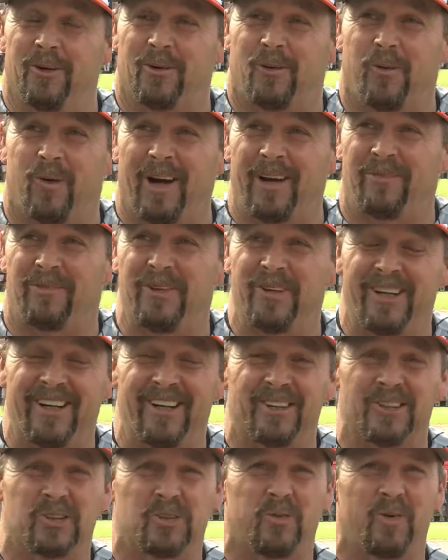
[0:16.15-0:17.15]
quite a few
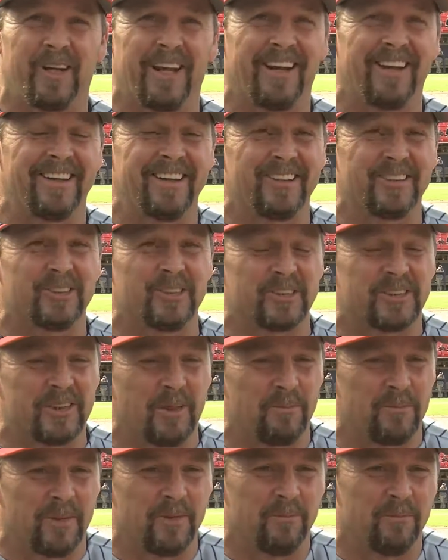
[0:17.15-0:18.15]
years, 28 years or
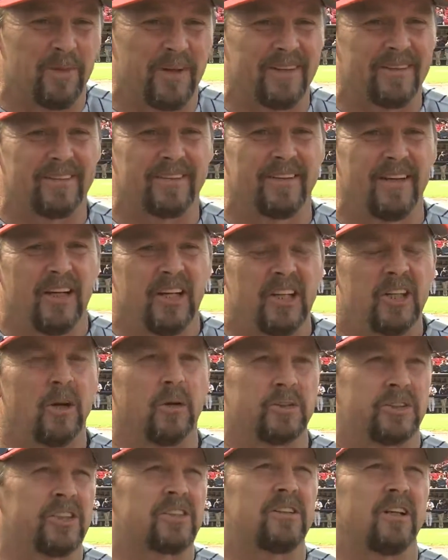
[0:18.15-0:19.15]
something, but,
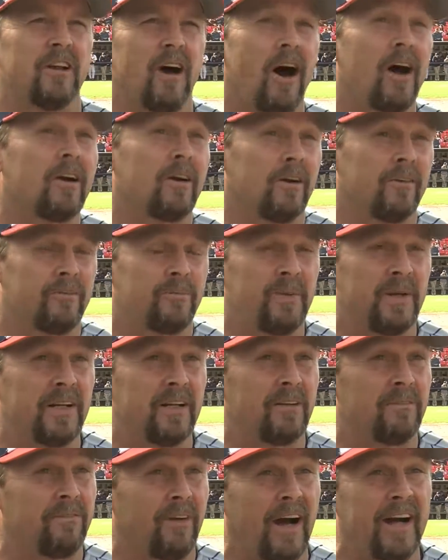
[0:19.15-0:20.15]
it's just an honor of being
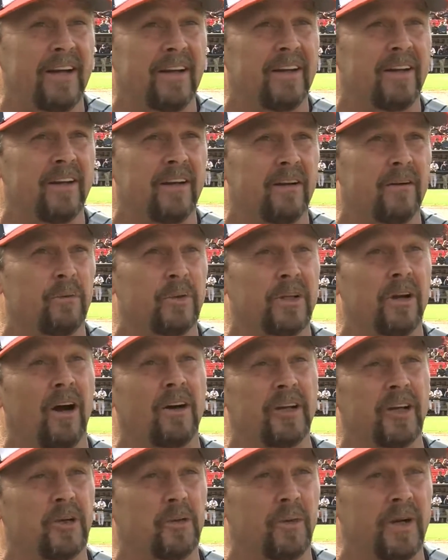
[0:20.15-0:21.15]
invited here with
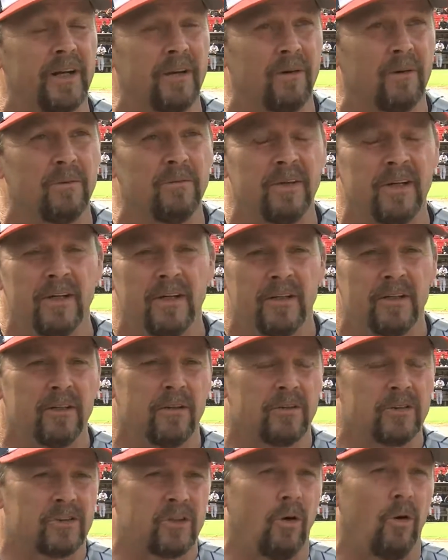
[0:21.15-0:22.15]
Augie Greedle.
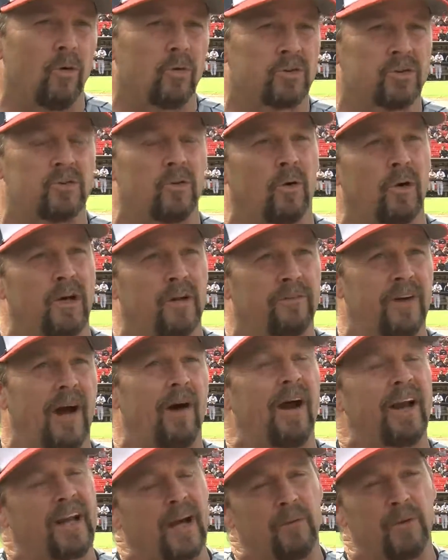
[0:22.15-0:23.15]
There's a whole story of how
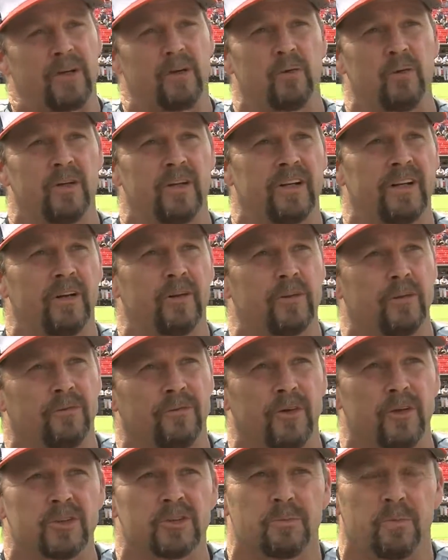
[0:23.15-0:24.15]
I got recruited here in the
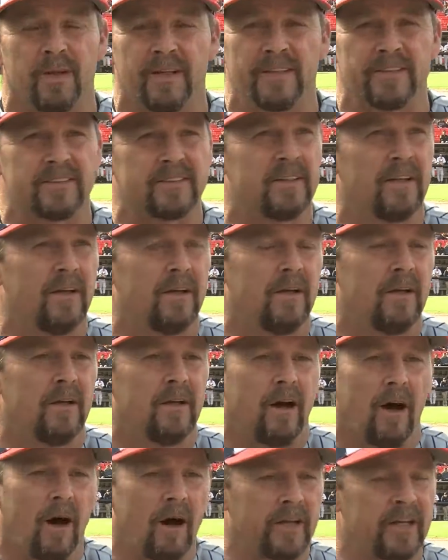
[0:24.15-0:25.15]
first place.
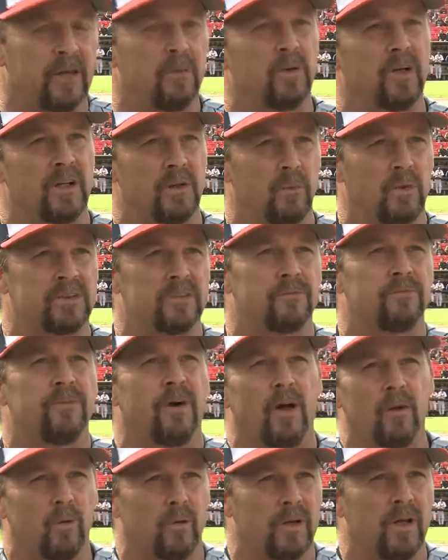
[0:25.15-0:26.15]
Augie really wasn't
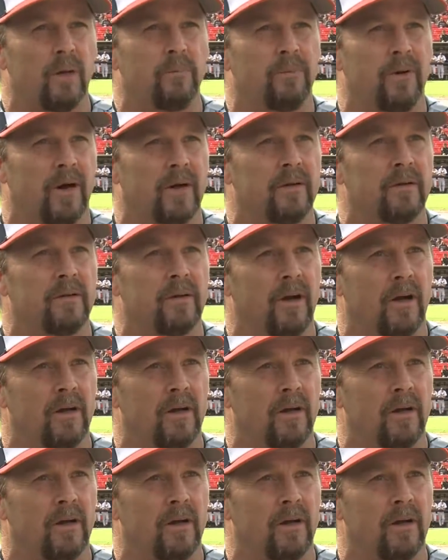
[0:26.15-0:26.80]
following up on